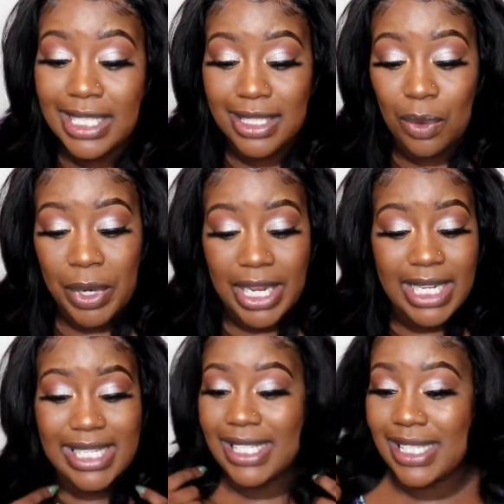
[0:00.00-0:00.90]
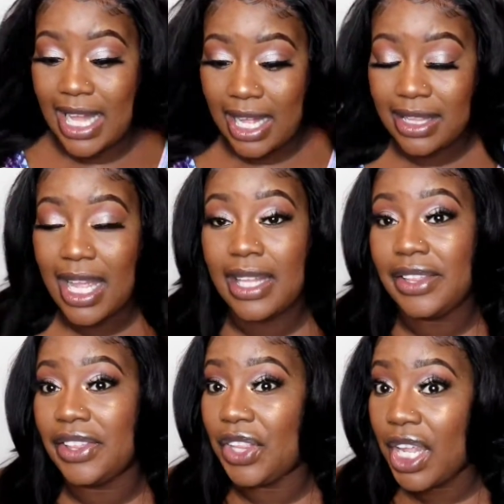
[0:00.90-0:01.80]
The wig is not that
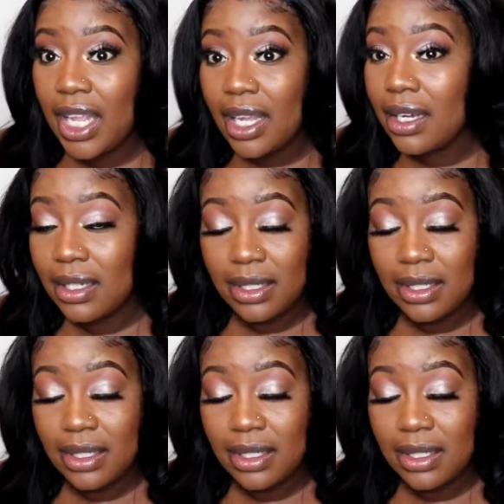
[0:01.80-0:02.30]
thick.